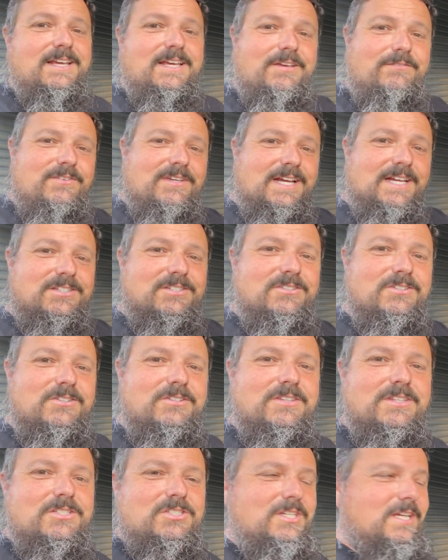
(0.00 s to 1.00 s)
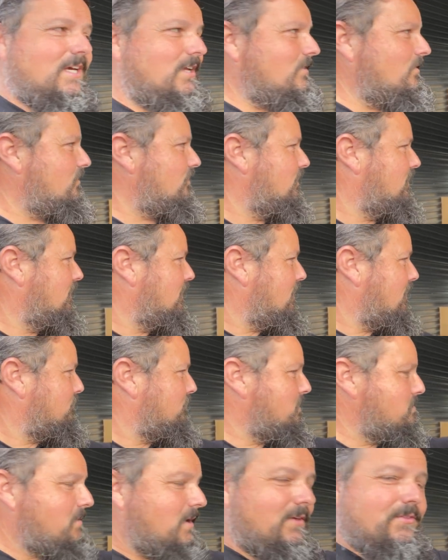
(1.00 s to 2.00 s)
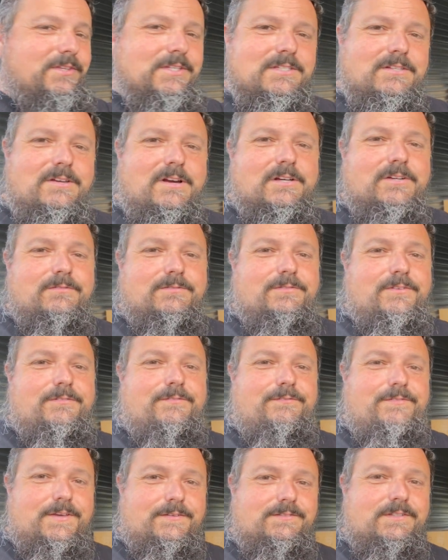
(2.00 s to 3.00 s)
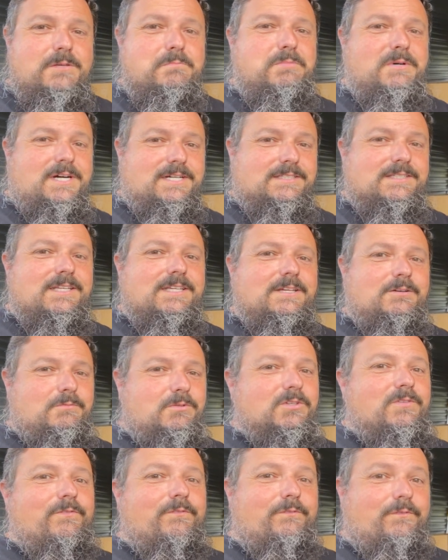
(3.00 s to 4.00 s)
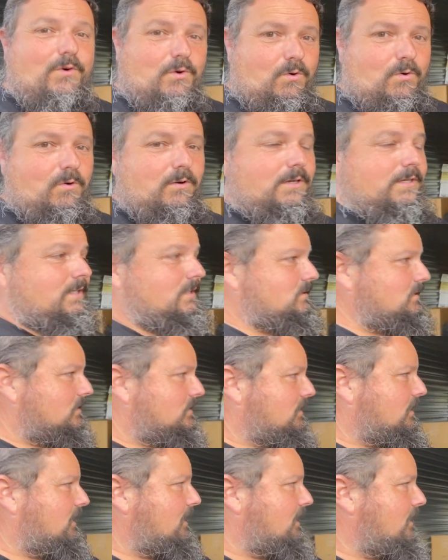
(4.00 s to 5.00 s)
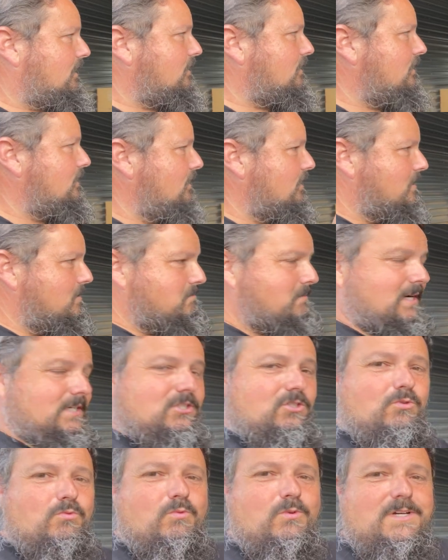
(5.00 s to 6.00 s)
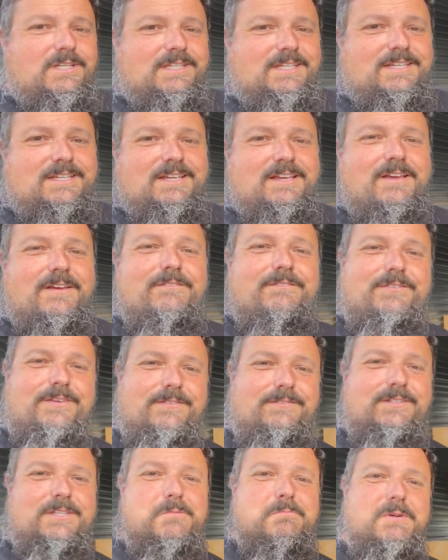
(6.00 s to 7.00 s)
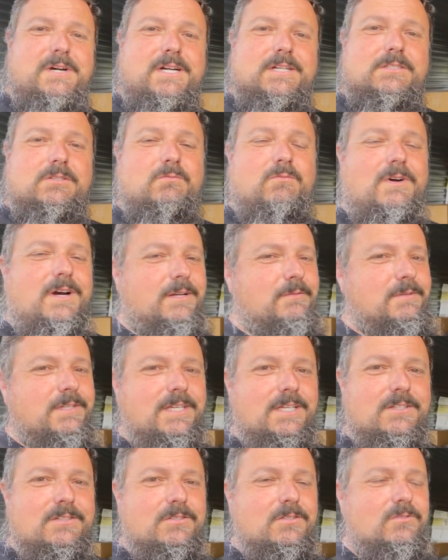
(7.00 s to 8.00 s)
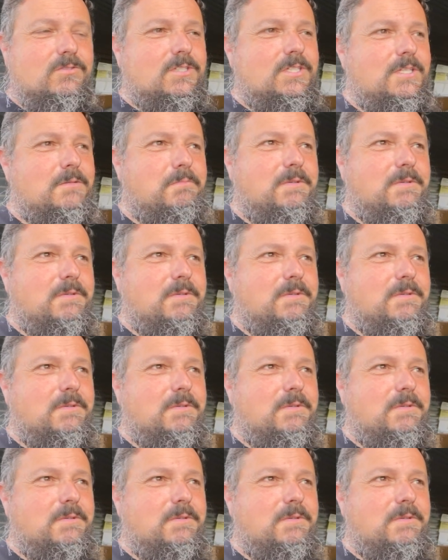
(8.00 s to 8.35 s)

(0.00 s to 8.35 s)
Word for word: If you guys are new to the channel, we bought this locker for 50 bucks, and it was full. It's a 10 by 20, 50 bucks. Why'd we get it so cheap?